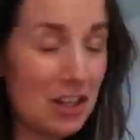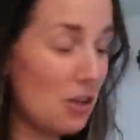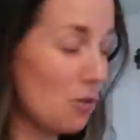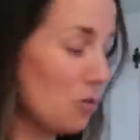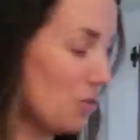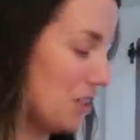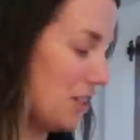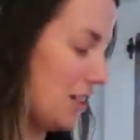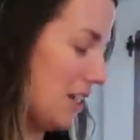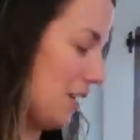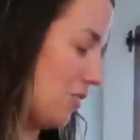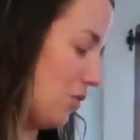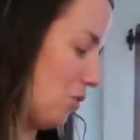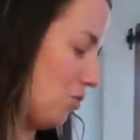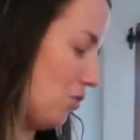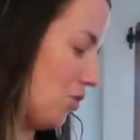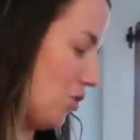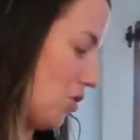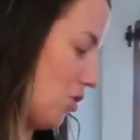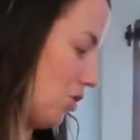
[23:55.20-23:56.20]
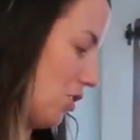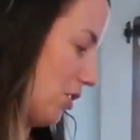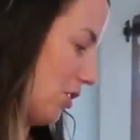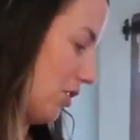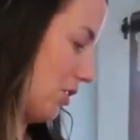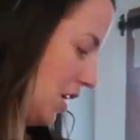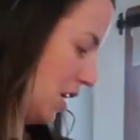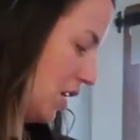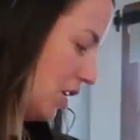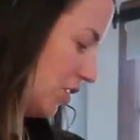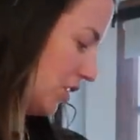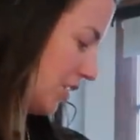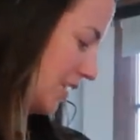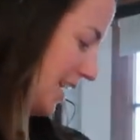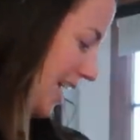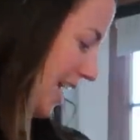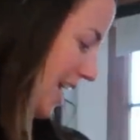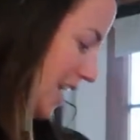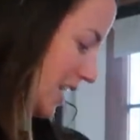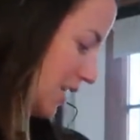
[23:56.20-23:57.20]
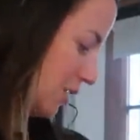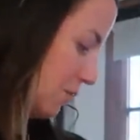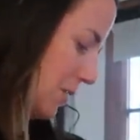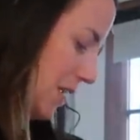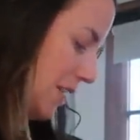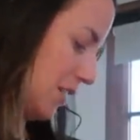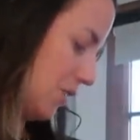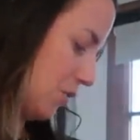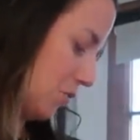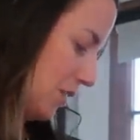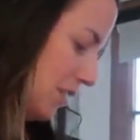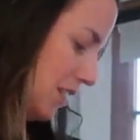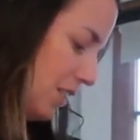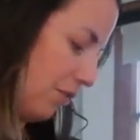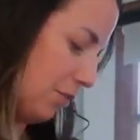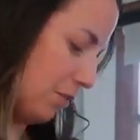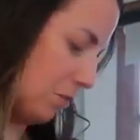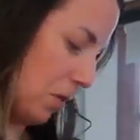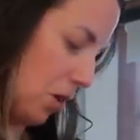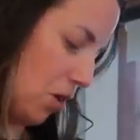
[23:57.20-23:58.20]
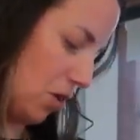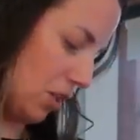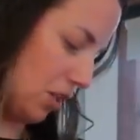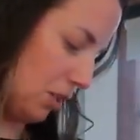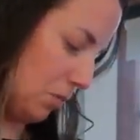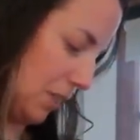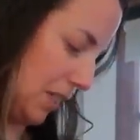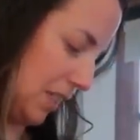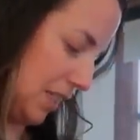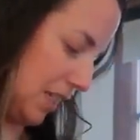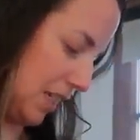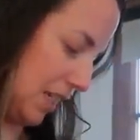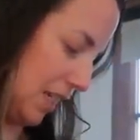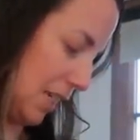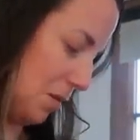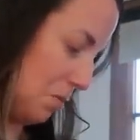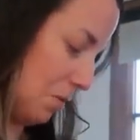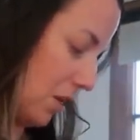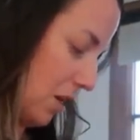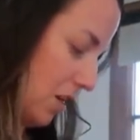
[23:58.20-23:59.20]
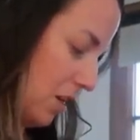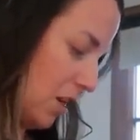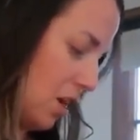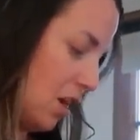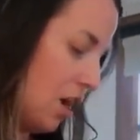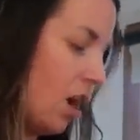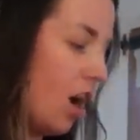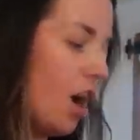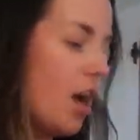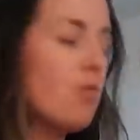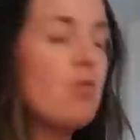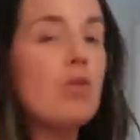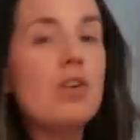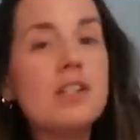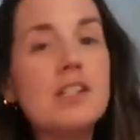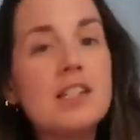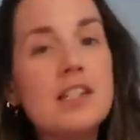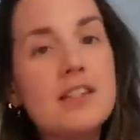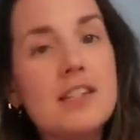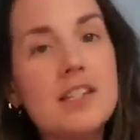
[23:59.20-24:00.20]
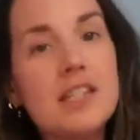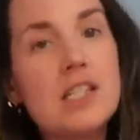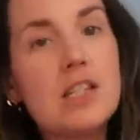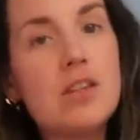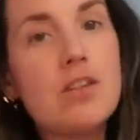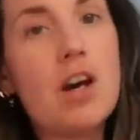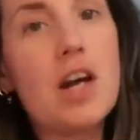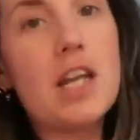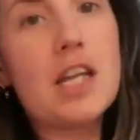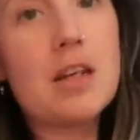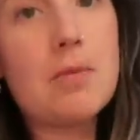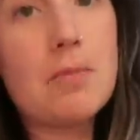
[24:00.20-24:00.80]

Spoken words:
I know all the technical jargon. Just a hand blender with different parts, basically, but I wanted this so that I